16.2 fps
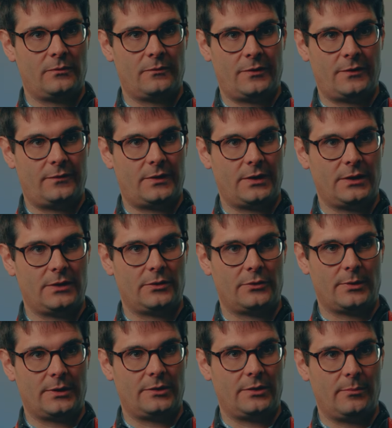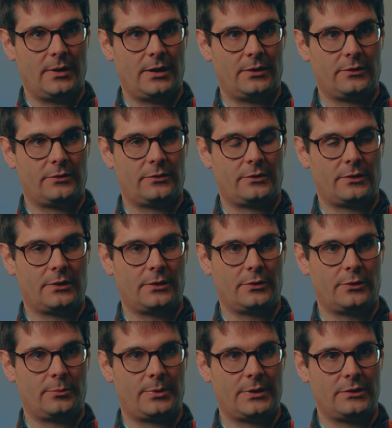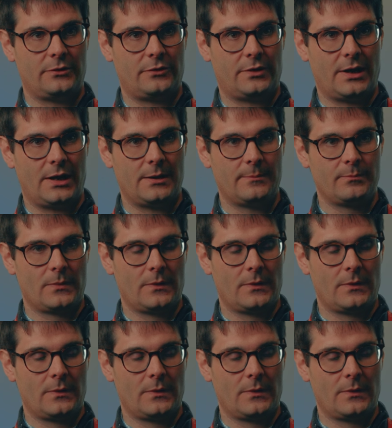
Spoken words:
15, 20 minutes to load up each day.